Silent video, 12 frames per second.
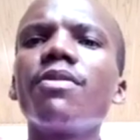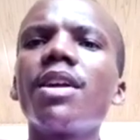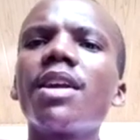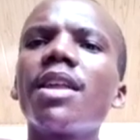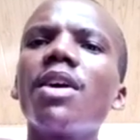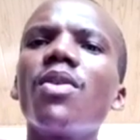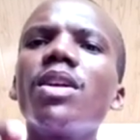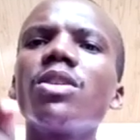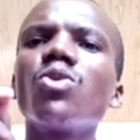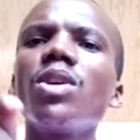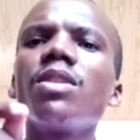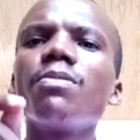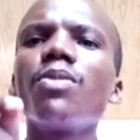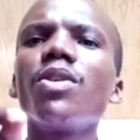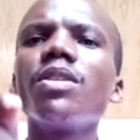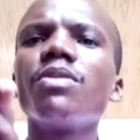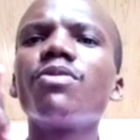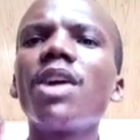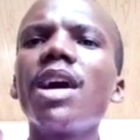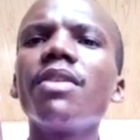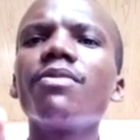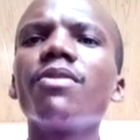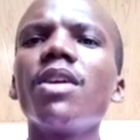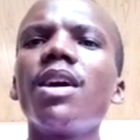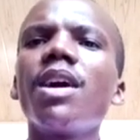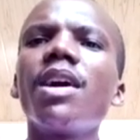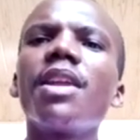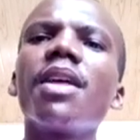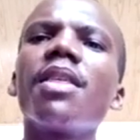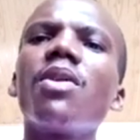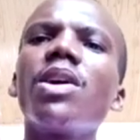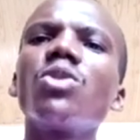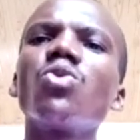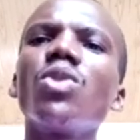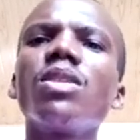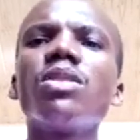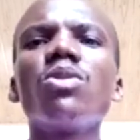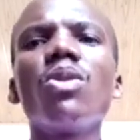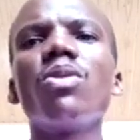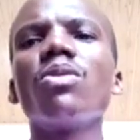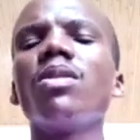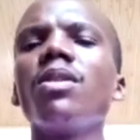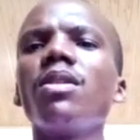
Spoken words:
another one 20.5, another one 20. No,